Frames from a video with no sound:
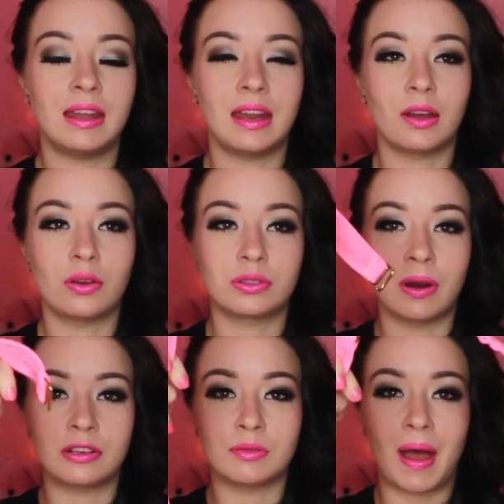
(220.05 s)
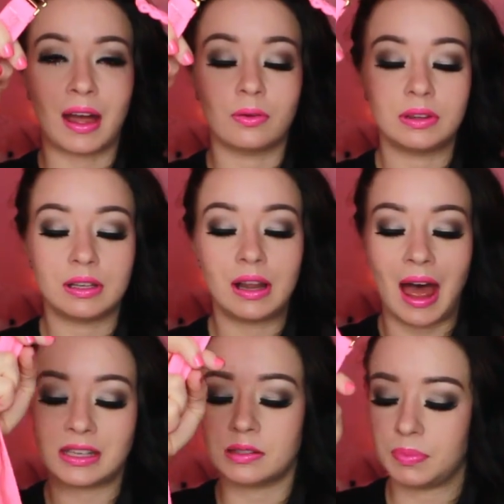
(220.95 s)
and then goes around your back with the
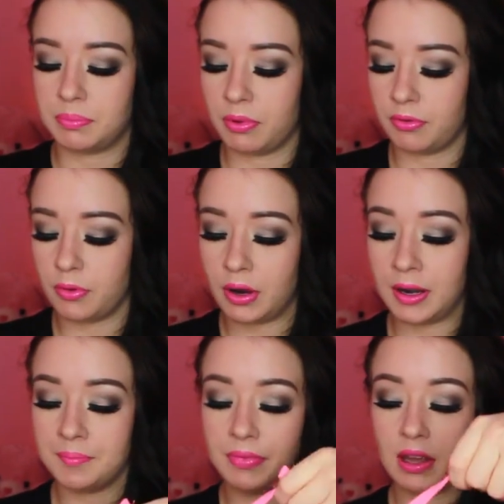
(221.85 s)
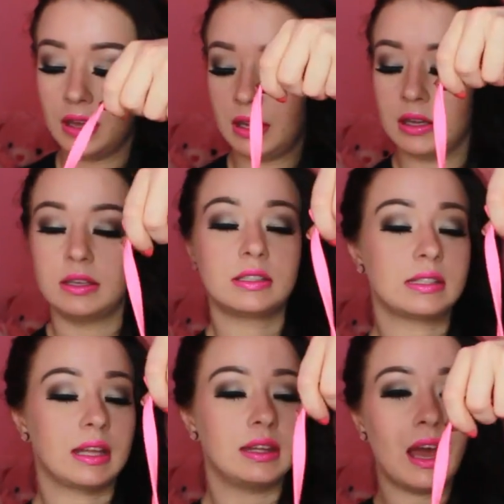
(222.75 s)
clasp before,
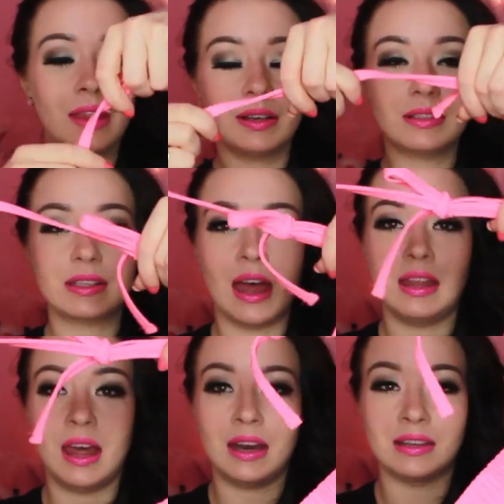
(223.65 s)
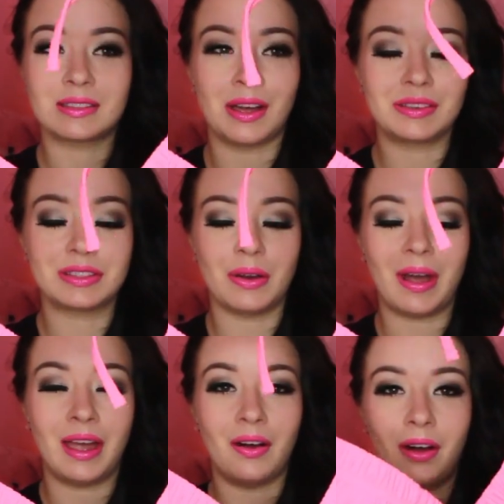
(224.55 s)
just like the others, and then it is also
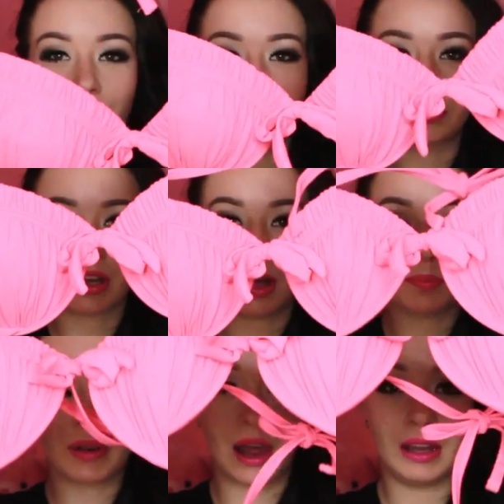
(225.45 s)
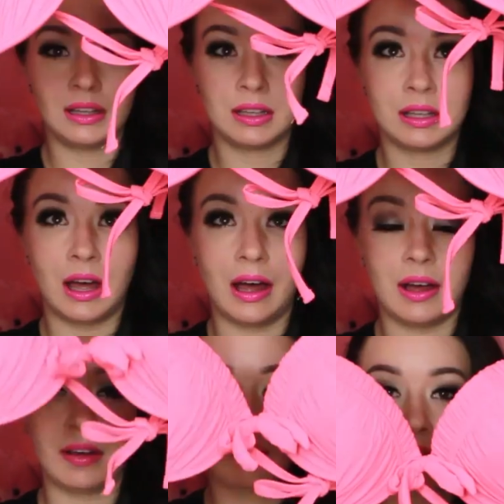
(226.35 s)
a halter top, but I
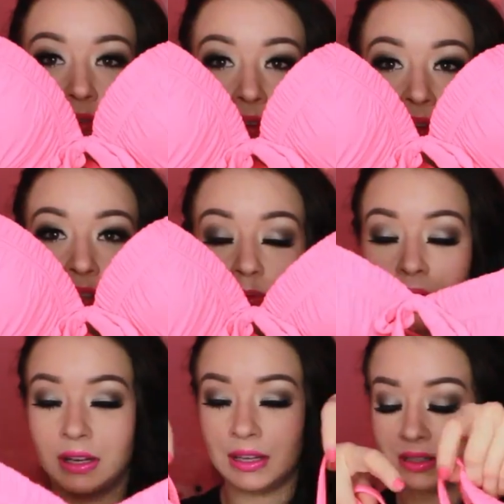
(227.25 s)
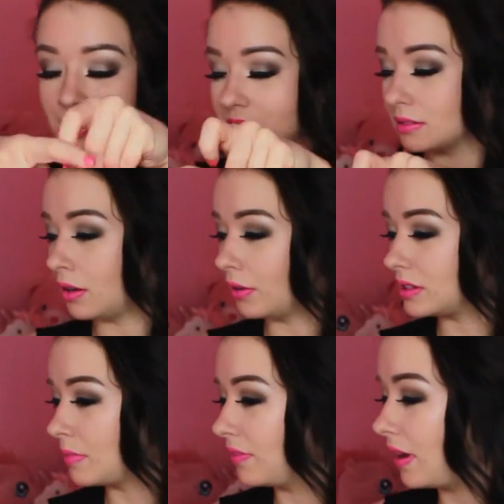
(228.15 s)
love this one. It is, oh, it's my